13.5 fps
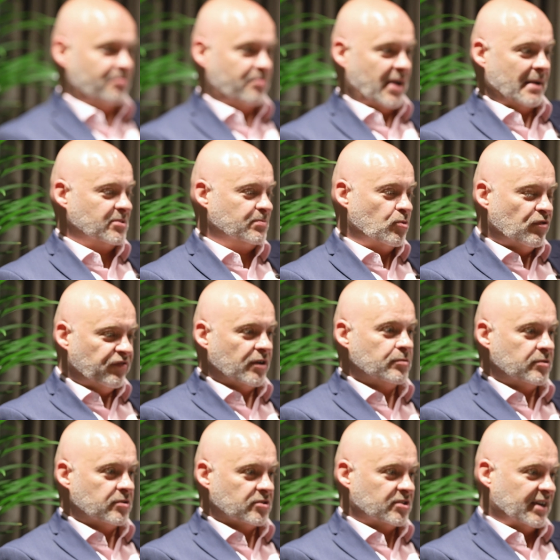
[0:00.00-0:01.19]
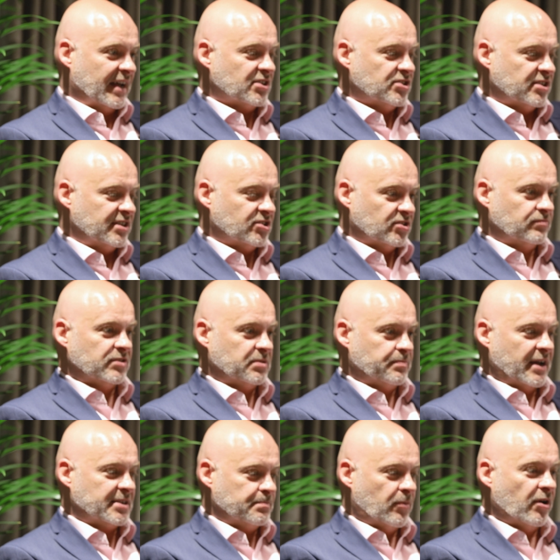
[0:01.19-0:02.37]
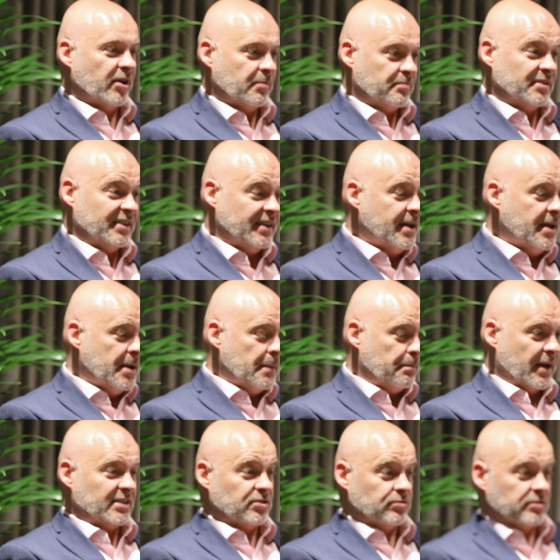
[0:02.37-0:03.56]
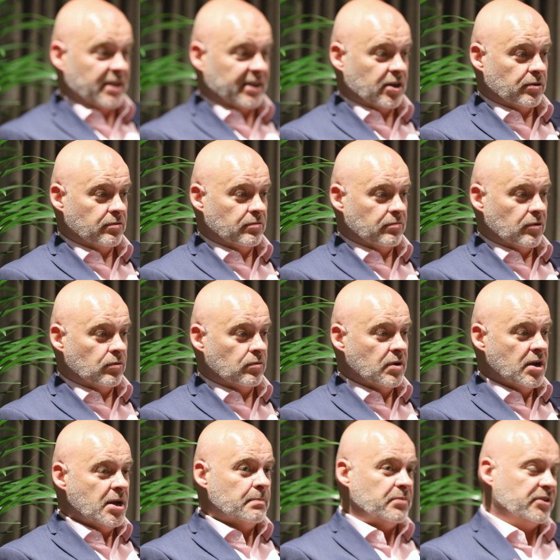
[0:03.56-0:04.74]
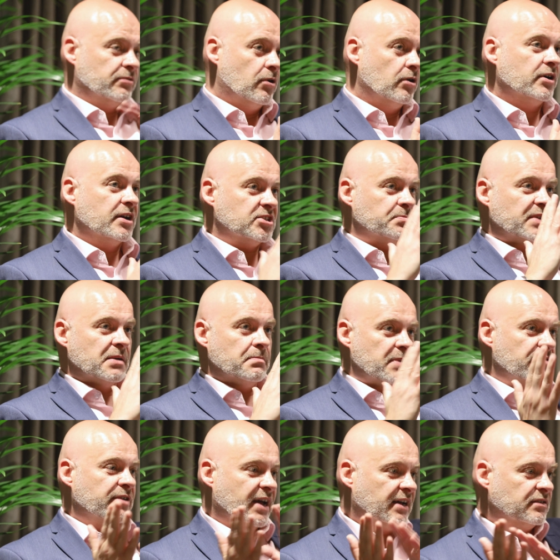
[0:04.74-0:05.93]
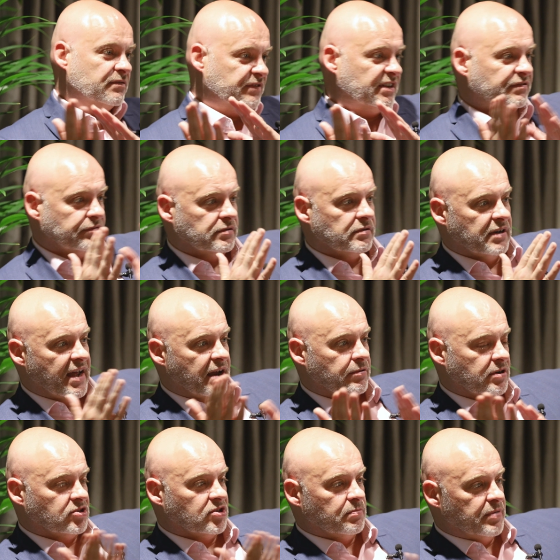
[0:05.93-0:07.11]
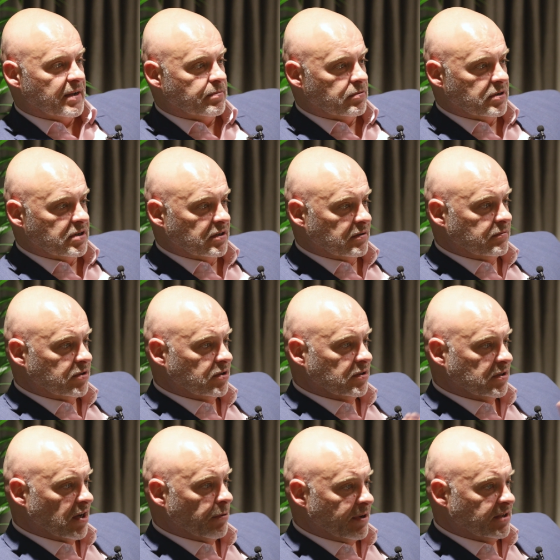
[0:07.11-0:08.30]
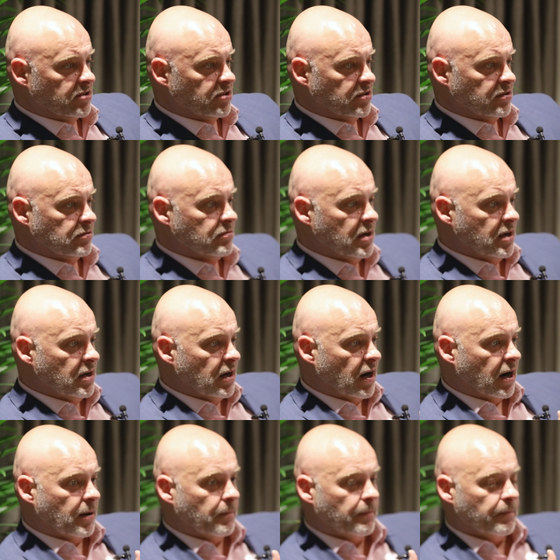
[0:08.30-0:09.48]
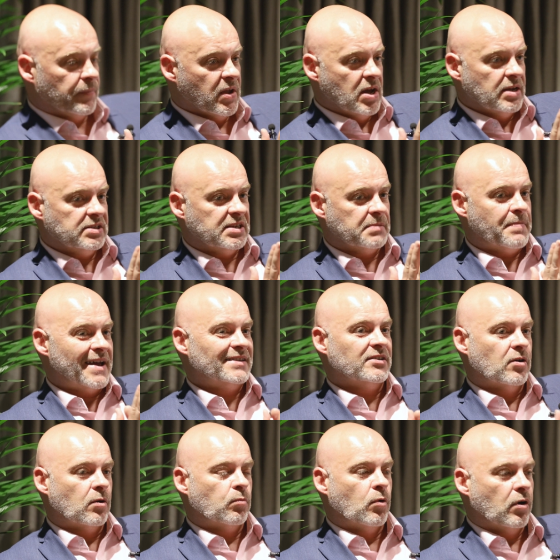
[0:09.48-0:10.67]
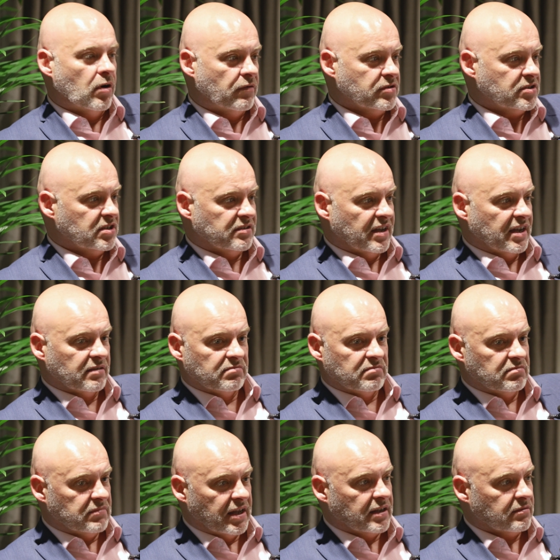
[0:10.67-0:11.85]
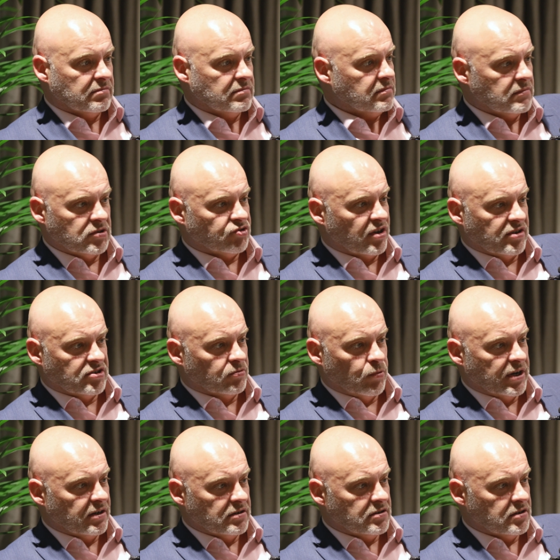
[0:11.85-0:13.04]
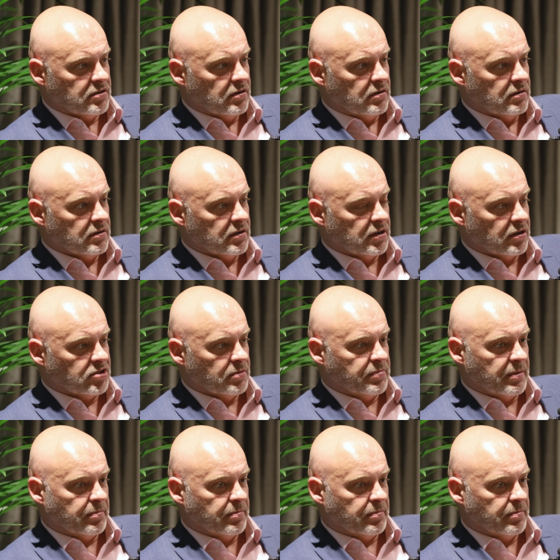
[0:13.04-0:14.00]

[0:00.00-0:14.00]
perhaps more focused and actually in some respects might be better at their current role. But there are going to be a myriad of different areas that people can go into, depending on what obviously their strengths and weaknesses are. Some